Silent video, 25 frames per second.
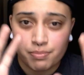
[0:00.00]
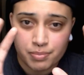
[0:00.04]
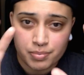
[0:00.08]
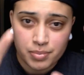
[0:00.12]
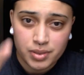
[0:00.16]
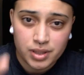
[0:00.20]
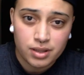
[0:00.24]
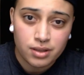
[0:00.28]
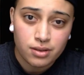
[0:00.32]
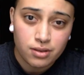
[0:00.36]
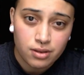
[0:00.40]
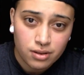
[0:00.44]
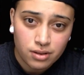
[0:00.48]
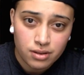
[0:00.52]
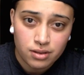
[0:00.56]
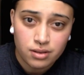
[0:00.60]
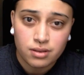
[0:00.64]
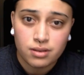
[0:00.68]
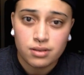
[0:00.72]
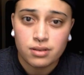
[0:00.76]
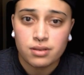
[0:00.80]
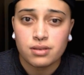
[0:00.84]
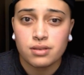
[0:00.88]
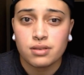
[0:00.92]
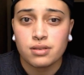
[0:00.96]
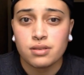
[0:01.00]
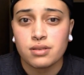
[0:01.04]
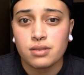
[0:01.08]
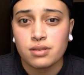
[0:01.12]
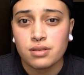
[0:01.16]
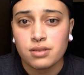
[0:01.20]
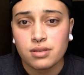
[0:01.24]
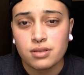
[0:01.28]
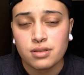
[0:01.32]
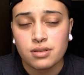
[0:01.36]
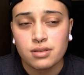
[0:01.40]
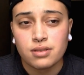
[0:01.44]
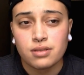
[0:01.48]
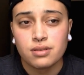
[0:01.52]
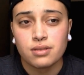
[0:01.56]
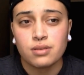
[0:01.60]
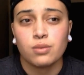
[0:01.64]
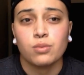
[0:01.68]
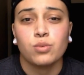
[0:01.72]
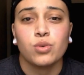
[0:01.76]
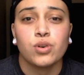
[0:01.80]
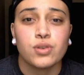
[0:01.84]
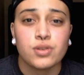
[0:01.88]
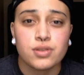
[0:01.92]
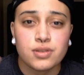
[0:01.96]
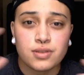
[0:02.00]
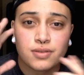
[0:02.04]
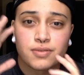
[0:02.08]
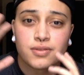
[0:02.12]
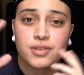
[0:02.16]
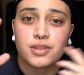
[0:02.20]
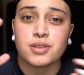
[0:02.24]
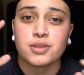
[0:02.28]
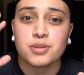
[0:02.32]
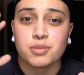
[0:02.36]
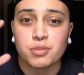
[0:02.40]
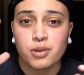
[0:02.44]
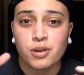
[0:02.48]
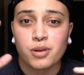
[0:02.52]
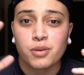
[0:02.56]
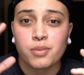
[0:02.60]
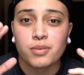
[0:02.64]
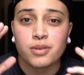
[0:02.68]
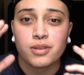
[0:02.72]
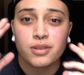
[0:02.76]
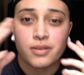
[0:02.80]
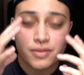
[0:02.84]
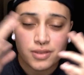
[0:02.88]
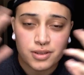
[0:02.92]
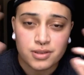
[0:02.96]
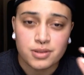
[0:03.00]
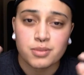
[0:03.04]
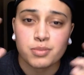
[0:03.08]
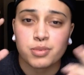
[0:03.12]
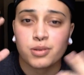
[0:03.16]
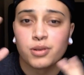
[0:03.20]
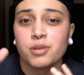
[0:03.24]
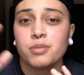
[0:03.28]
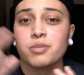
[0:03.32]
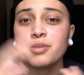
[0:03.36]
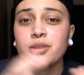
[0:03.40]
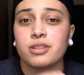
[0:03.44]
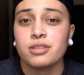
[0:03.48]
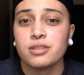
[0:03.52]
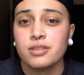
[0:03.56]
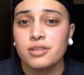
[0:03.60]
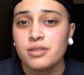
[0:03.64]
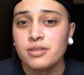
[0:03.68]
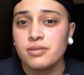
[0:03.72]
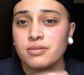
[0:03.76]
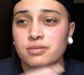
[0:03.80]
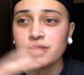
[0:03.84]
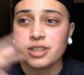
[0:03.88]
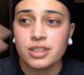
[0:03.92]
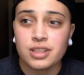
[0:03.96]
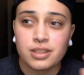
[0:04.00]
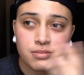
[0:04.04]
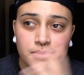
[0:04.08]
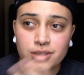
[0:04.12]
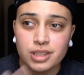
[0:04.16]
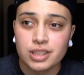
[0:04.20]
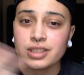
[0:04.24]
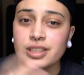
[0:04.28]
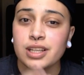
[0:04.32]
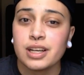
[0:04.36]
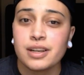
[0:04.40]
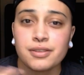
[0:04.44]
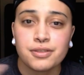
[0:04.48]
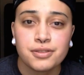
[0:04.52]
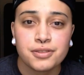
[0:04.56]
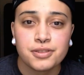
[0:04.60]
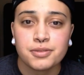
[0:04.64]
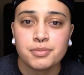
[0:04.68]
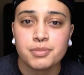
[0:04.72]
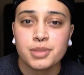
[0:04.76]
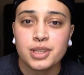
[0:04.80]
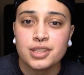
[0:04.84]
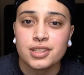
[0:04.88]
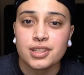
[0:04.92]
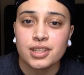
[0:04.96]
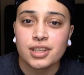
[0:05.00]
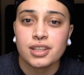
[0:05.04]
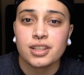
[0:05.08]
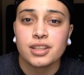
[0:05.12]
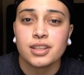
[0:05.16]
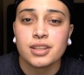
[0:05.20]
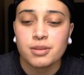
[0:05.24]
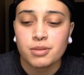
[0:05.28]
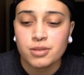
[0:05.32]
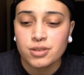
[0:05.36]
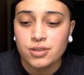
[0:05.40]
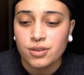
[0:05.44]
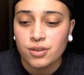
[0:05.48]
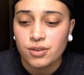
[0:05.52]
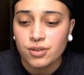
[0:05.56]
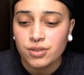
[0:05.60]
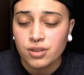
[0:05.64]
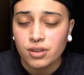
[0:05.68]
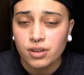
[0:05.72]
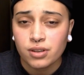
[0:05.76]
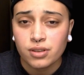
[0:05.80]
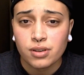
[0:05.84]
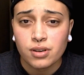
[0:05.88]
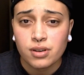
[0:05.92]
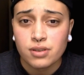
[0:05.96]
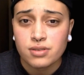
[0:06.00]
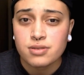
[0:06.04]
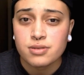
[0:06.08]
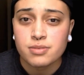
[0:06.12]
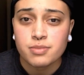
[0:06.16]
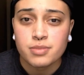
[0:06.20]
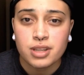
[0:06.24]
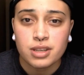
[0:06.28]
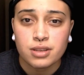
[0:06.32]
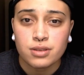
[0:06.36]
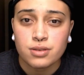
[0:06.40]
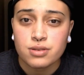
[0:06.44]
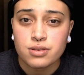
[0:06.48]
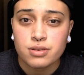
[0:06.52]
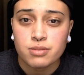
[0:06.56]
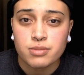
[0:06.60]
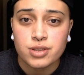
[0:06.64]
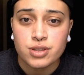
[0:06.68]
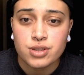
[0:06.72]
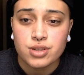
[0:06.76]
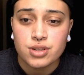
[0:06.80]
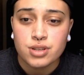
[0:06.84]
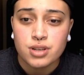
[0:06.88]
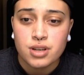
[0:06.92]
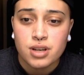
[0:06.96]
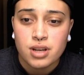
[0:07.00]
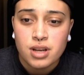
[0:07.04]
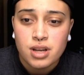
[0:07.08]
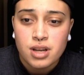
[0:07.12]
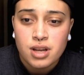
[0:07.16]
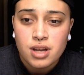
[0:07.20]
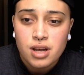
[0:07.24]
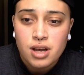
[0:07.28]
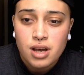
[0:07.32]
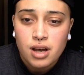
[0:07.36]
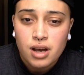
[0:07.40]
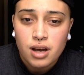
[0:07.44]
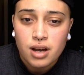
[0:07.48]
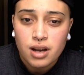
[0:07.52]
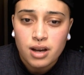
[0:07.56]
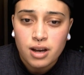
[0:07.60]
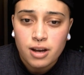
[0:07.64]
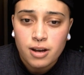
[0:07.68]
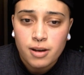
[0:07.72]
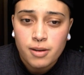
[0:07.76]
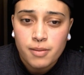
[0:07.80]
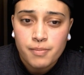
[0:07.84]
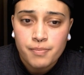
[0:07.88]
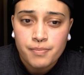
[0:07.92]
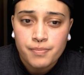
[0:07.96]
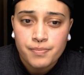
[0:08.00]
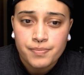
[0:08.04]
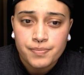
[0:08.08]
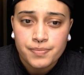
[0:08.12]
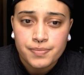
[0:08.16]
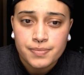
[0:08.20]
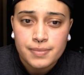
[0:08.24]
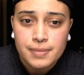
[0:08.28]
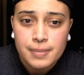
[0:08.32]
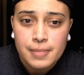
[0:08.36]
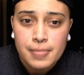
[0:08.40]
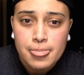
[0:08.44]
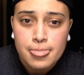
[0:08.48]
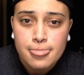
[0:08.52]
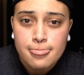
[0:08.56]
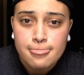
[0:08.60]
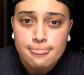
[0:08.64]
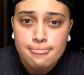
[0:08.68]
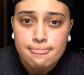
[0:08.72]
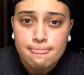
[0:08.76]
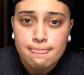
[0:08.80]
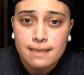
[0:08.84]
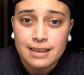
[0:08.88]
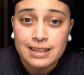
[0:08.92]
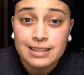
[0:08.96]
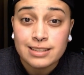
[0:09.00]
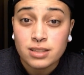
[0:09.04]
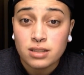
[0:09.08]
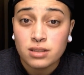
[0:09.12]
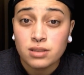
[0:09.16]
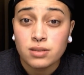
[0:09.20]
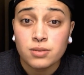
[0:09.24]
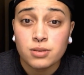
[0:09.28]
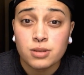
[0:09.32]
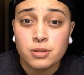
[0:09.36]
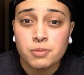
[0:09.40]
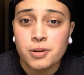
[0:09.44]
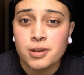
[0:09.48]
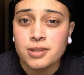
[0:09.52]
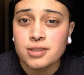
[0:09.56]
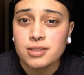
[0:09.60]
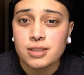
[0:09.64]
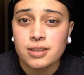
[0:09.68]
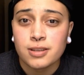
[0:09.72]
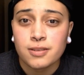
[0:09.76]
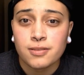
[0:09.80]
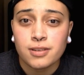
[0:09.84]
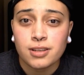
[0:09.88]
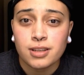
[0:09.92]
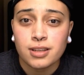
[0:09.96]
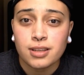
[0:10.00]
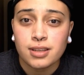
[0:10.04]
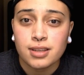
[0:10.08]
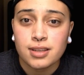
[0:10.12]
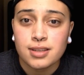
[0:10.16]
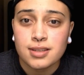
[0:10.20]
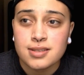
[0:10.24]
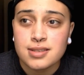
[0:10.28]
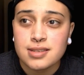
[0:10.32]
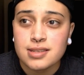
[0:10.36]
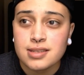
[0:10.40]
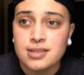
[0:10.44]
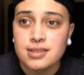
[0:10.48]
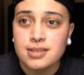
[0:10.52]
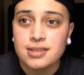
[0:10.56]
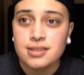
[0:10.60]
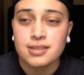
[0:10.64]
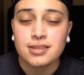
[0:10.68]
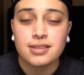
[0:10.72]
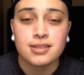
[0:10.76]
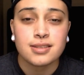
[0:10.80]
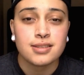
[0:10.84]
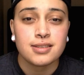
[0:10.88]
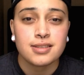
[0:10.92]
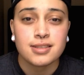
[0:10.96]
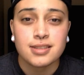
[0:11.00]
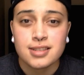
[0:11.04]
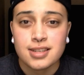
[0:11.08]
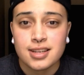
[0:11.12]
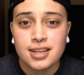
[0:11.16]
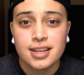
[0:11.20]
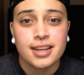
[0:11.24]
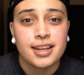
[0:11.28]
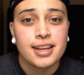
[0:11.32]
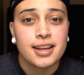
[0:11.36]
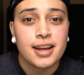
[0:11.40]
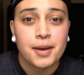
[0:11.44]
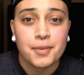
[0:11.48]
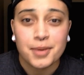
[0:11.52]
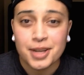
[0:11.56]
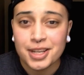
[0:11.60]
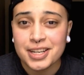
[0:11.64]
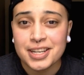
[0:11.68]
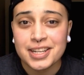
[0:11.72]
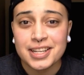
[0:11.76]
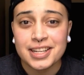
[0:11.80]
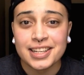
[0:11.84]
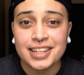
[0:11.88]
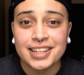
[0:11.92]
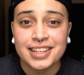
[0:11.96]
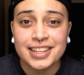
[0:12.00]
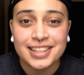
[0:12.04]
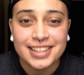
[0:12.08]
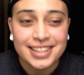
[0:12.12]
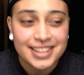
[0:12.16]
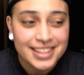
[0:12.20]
beyond the walls of this apartment or in my life, basically. So y'all are awesome. Thank you so much. Um, Continue with the positivity because I'm gonna need it.